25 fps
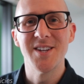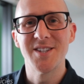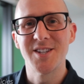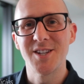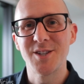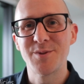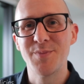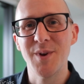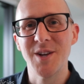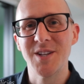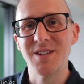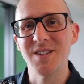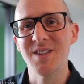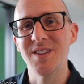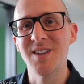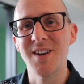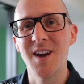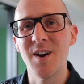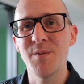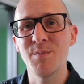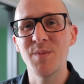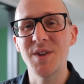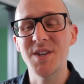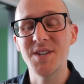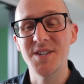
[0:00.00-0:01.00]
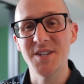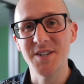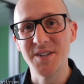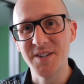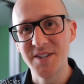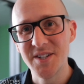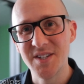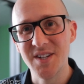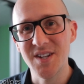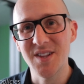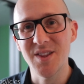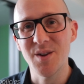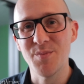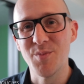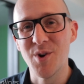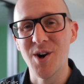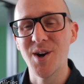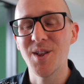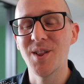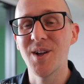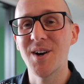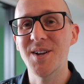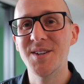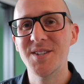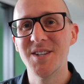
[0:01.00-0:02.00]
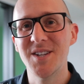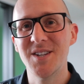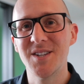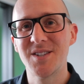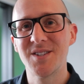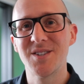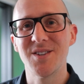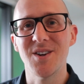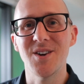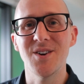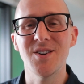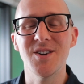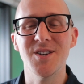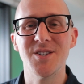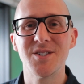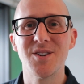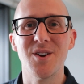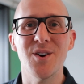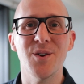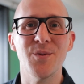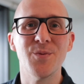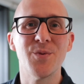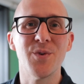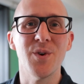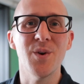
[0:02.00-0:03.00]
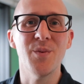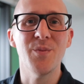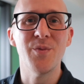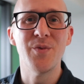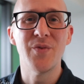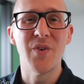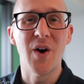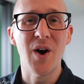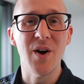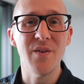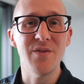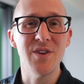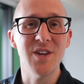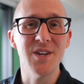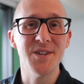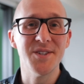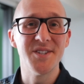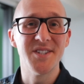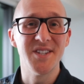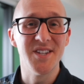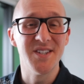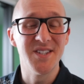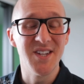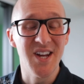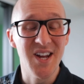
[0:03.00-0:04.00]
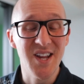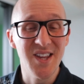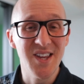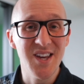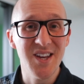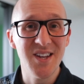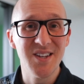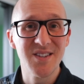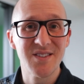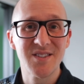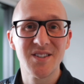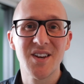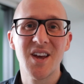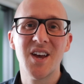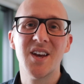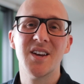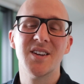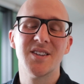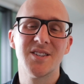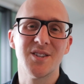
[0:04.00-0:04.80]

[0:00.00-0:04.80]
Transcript: as expected, the government did extend the bright line test. So it's gone from 5 years to 10 years.